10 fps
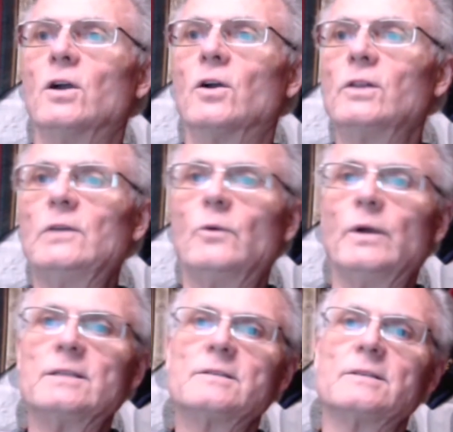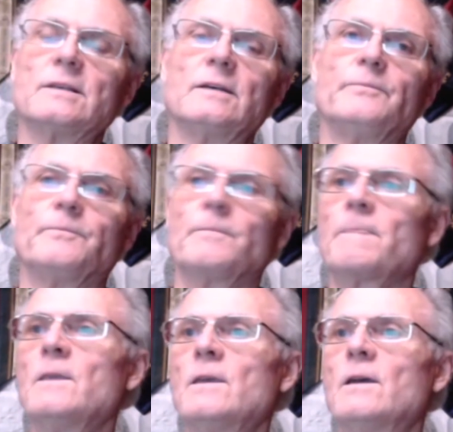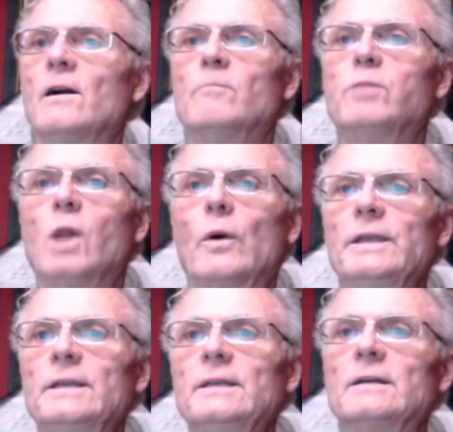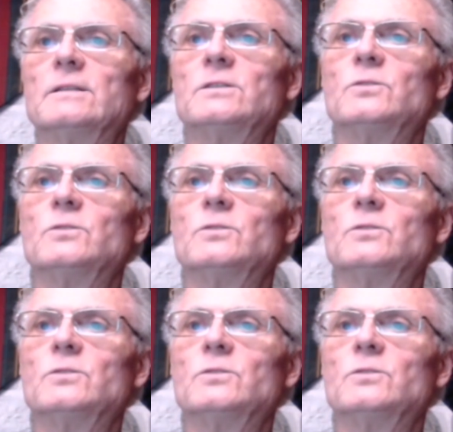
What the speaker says: early winds blowing